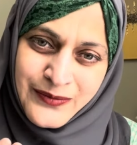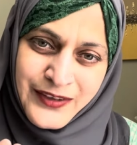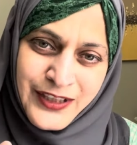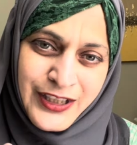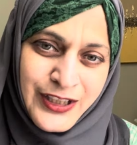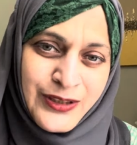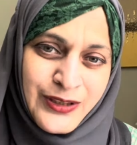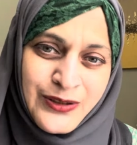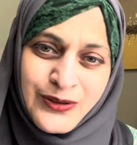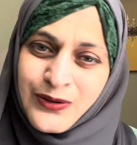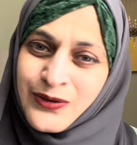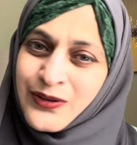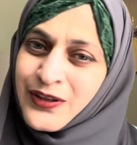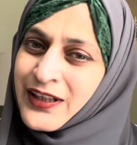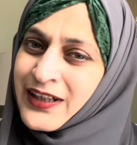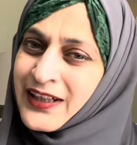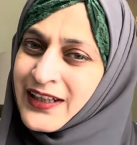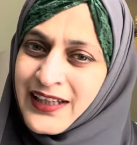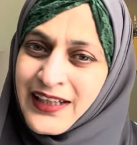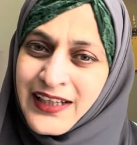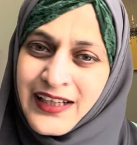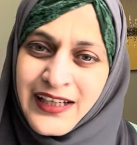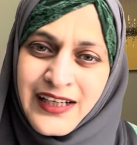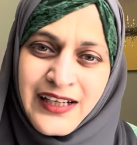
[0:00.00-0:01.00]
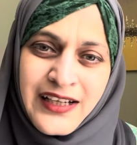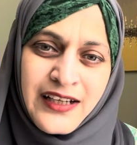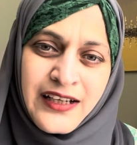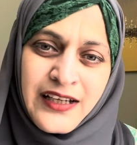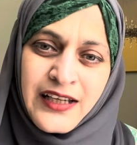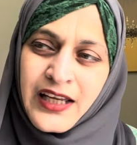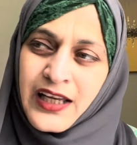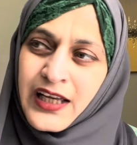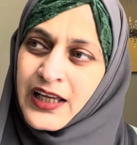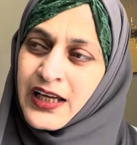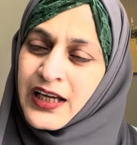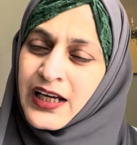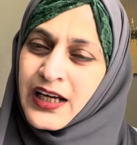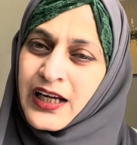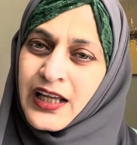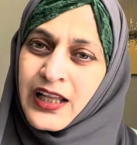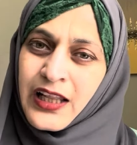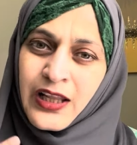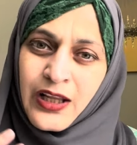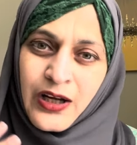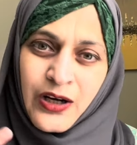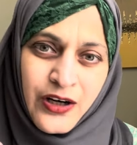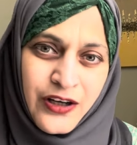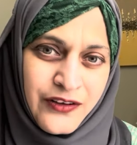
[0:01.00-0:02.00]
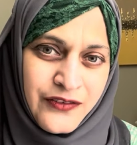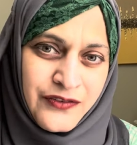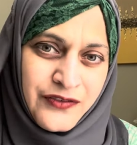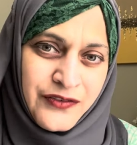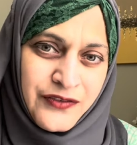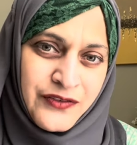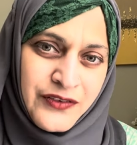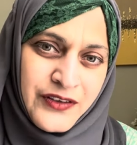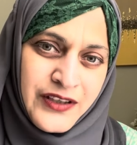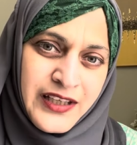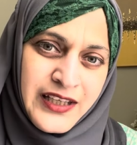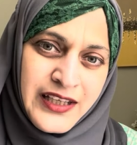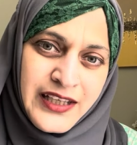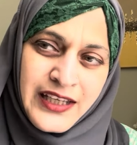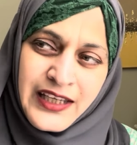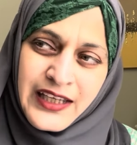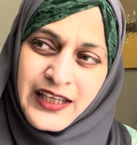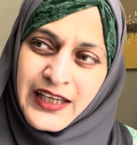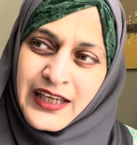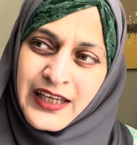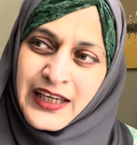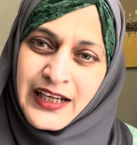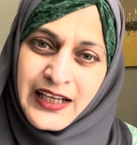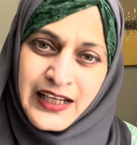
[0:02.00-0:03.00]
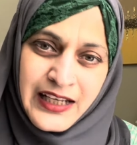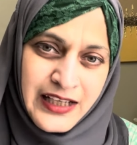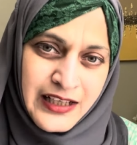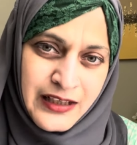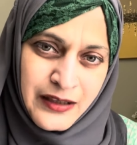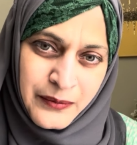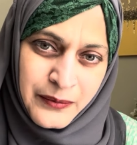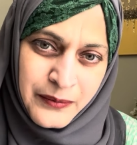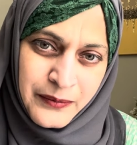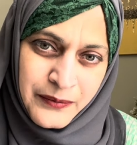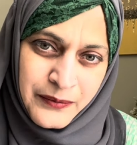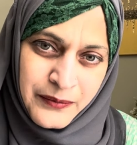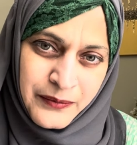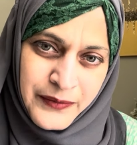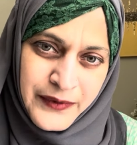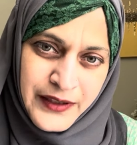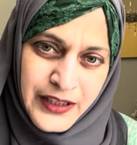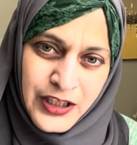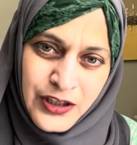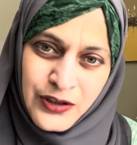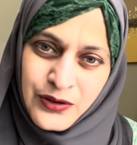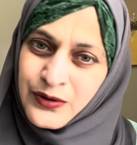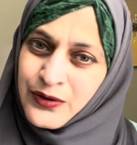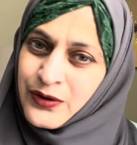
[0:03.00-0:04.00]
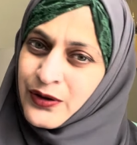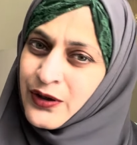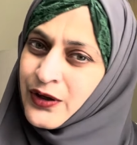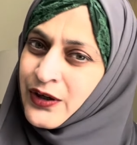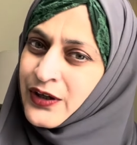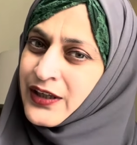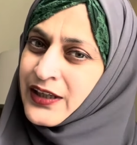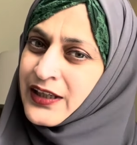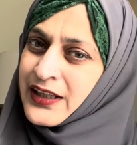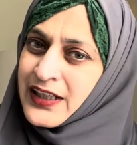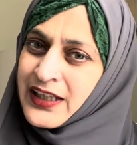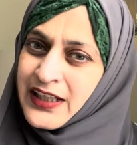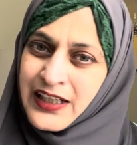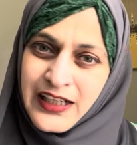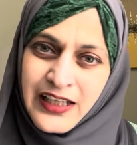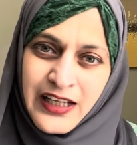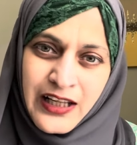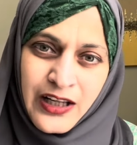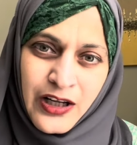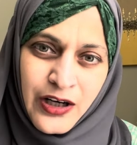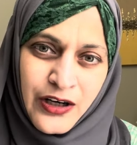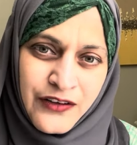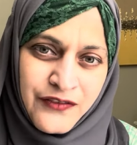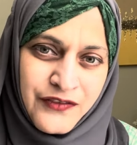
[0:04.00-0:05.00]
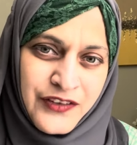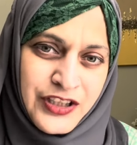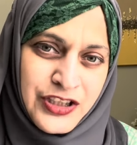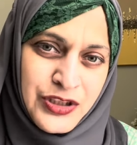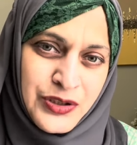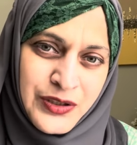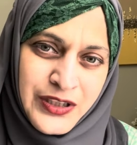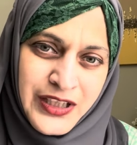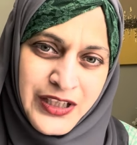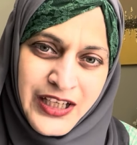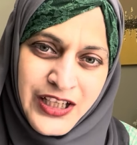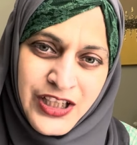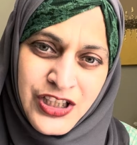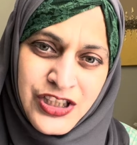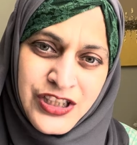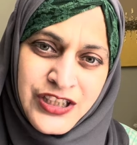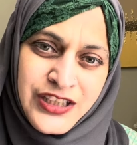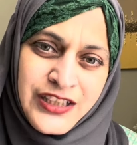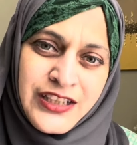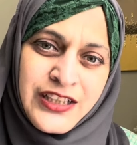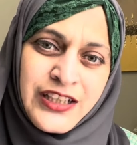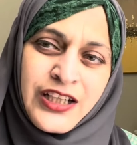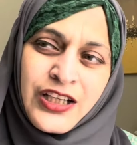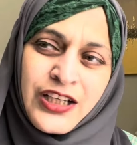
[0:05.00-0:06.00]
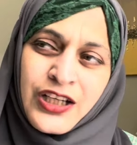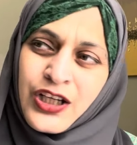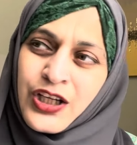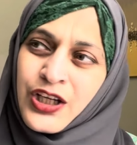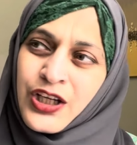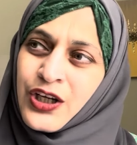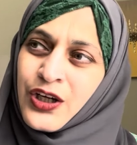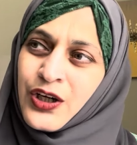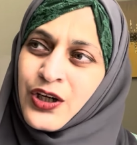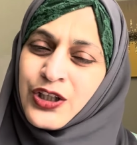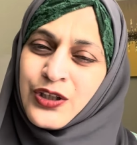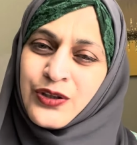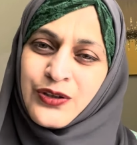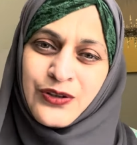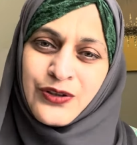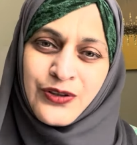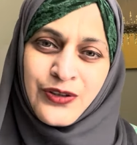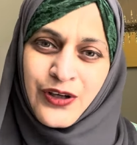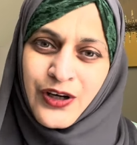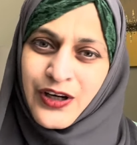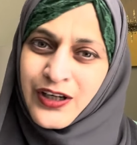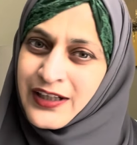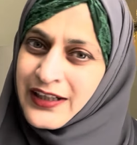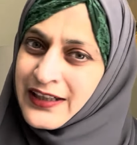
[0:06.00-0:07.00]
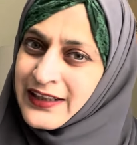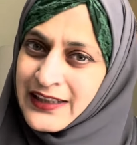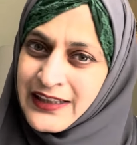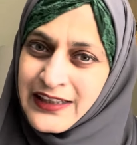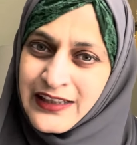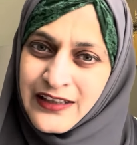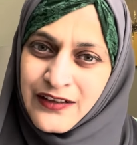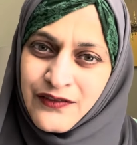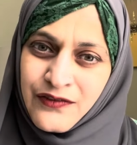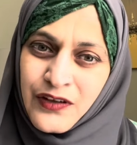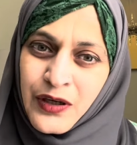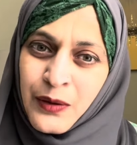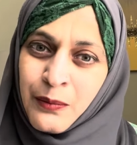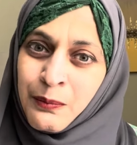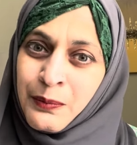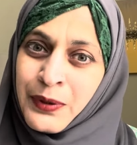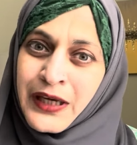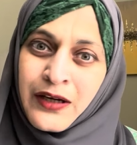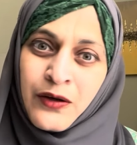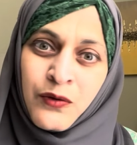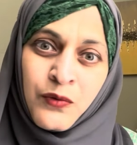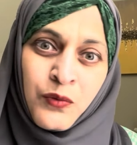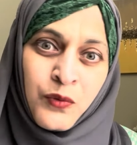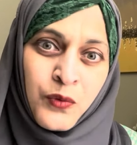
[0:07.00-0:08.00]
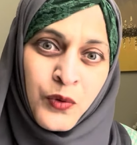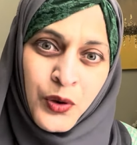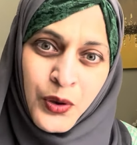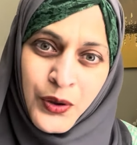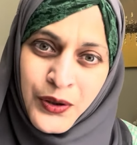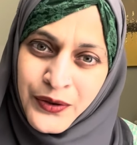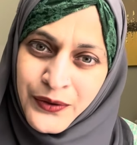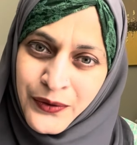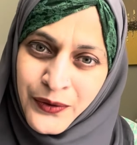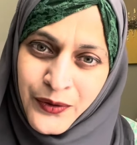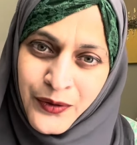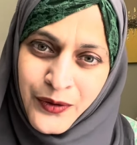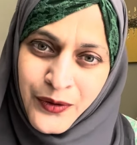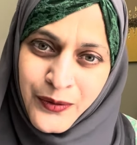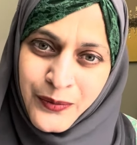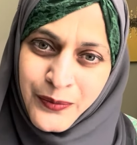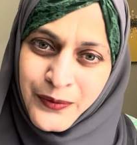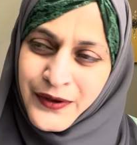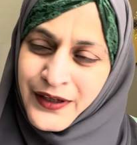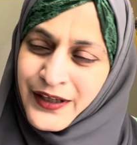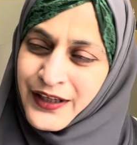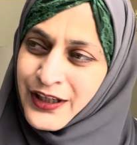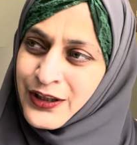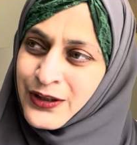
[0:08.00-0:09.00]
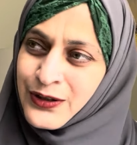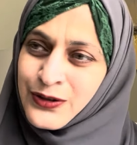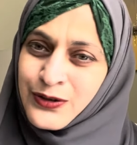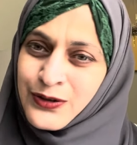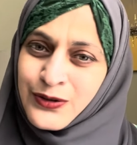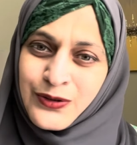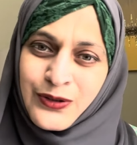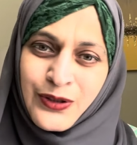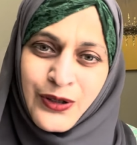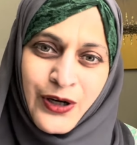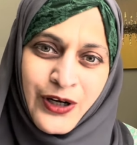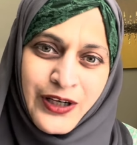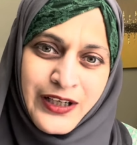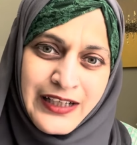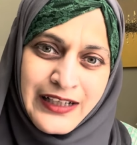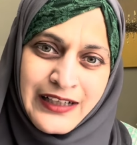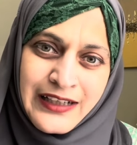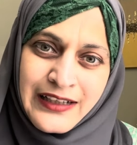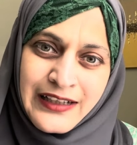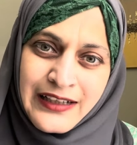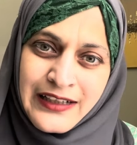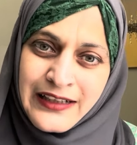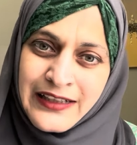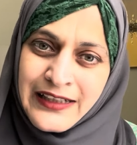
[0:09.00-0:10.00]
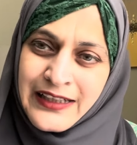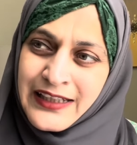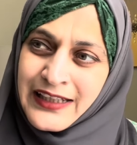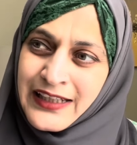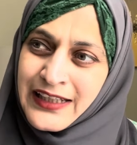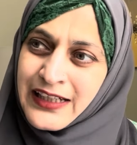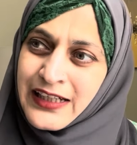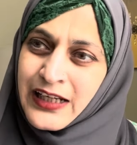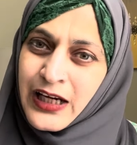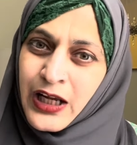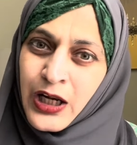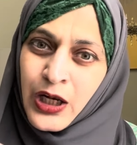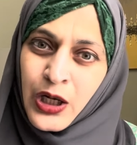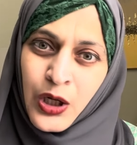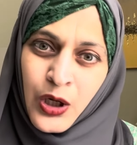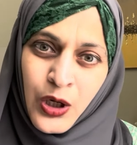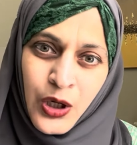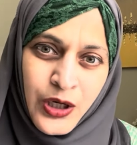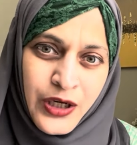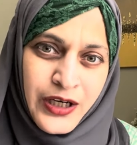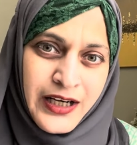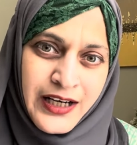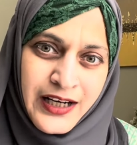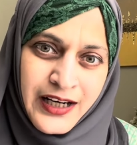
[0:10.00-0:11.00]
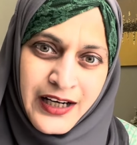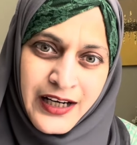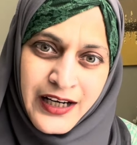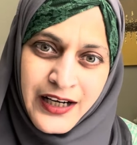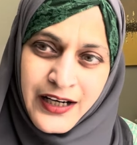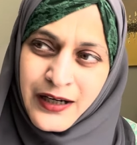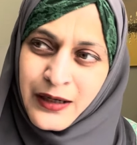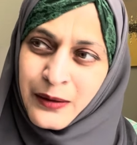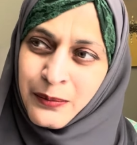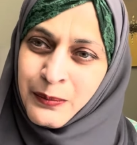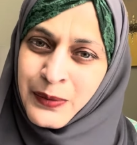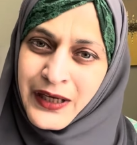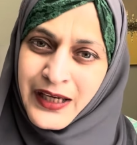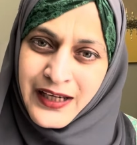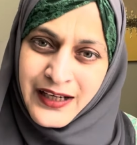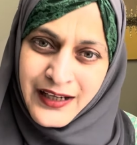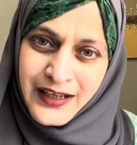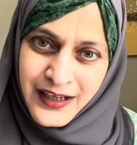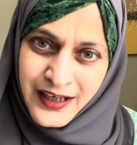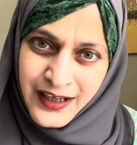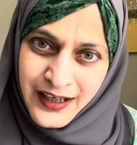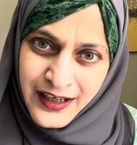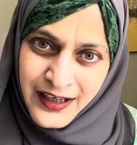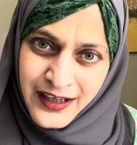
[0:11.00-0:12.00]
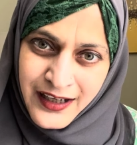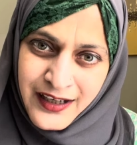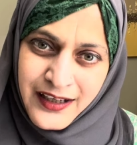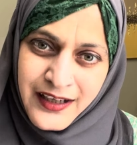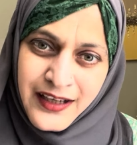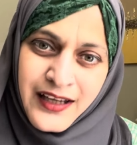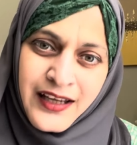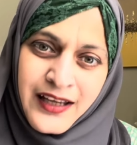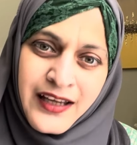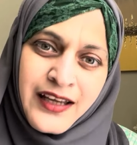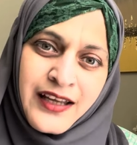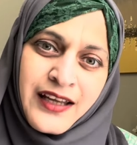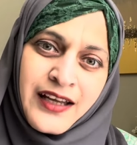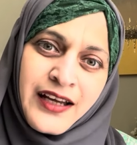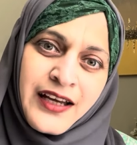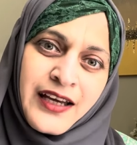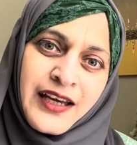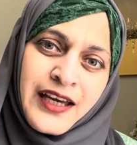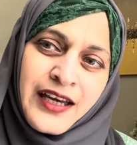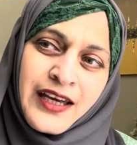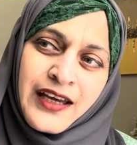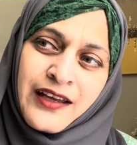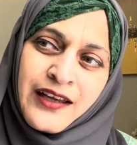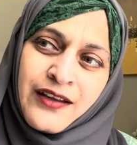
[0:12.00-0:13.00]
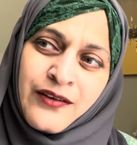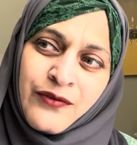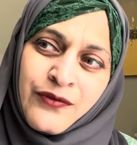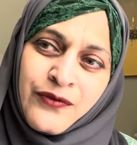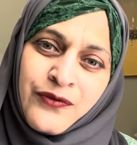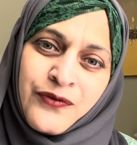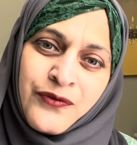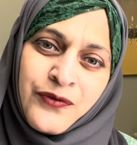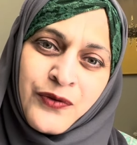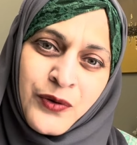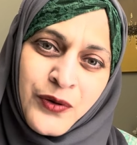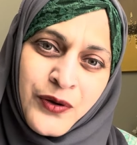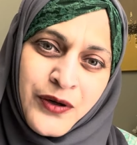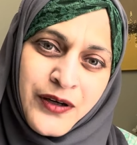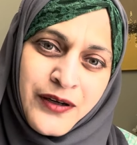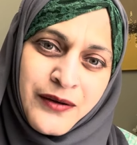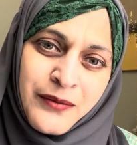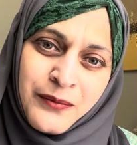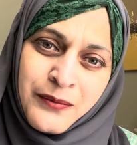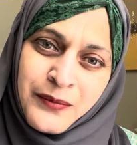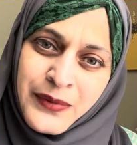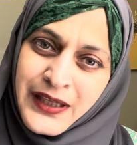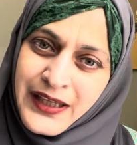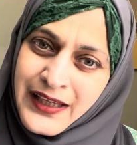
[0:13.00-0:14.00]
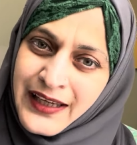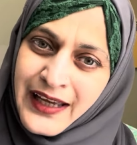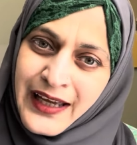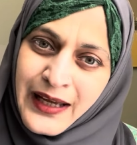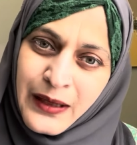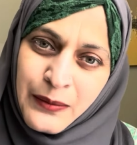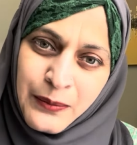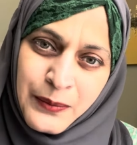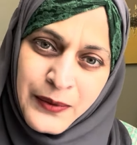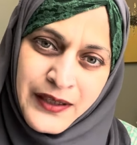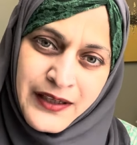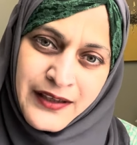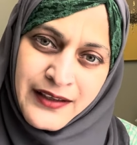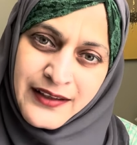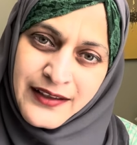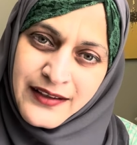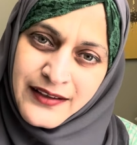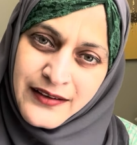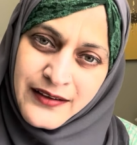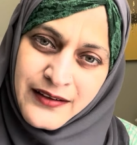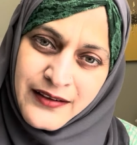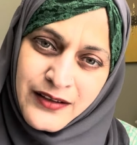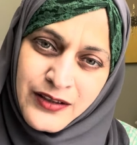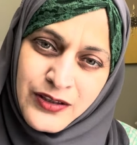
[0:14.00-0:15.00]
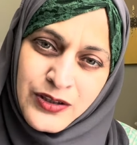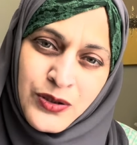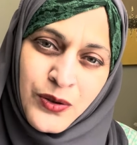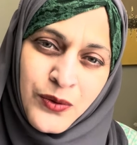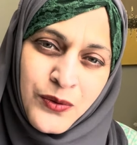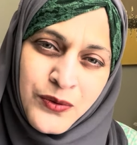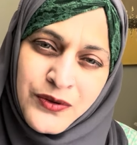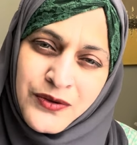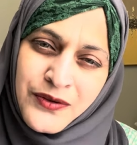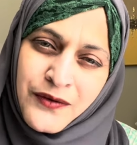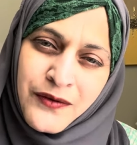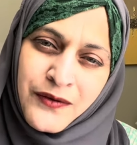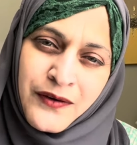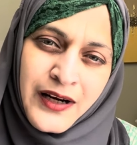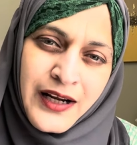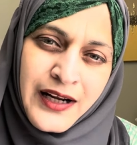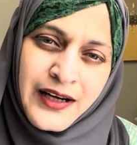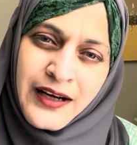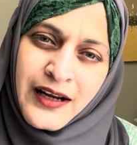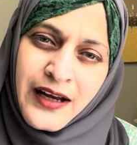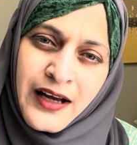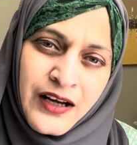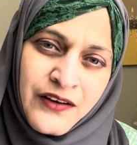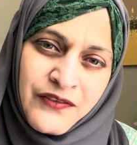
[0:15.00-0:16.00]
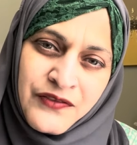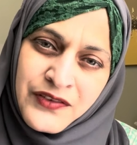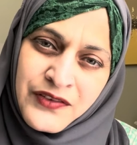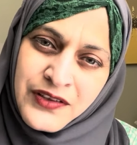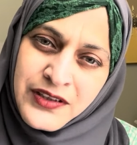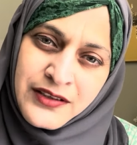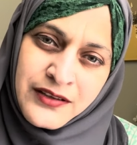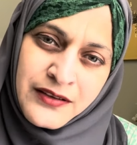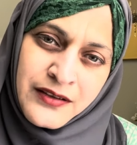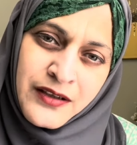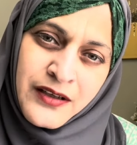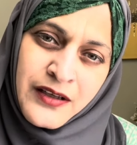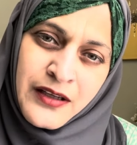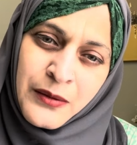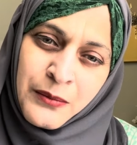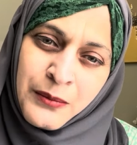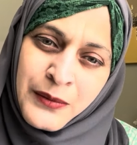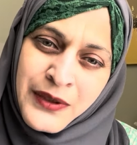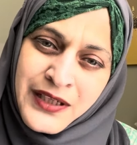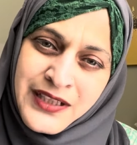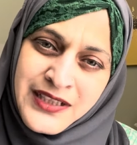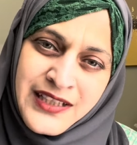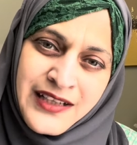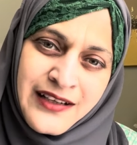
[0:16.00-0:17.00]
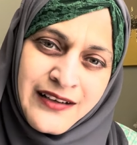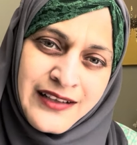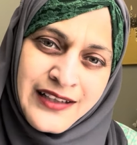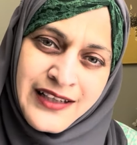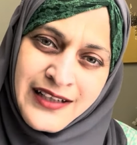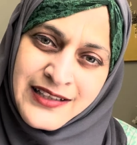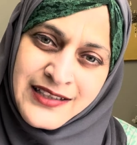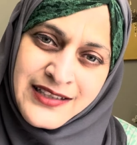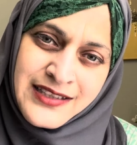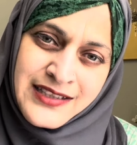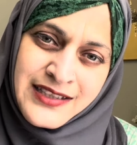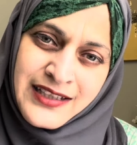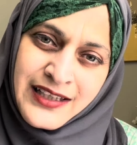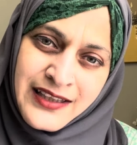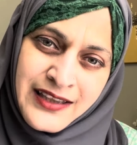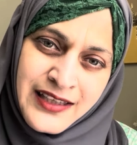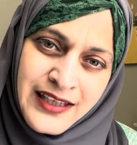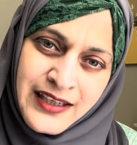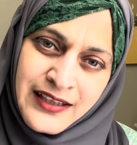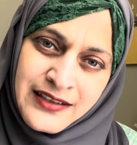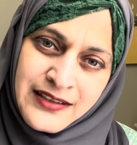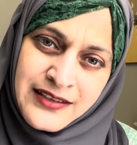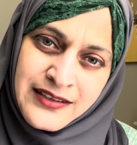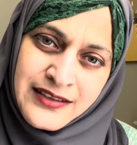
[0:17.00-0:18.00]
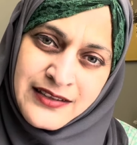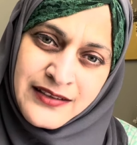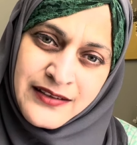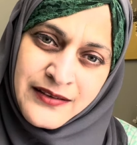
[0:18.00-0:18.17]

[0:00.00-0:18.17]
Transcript: You don't need a lot of income. You do not need a lot of education. You do not need a big wardrobe. You do not need a long car, a big car, for being happy. Don't run after materialistic things.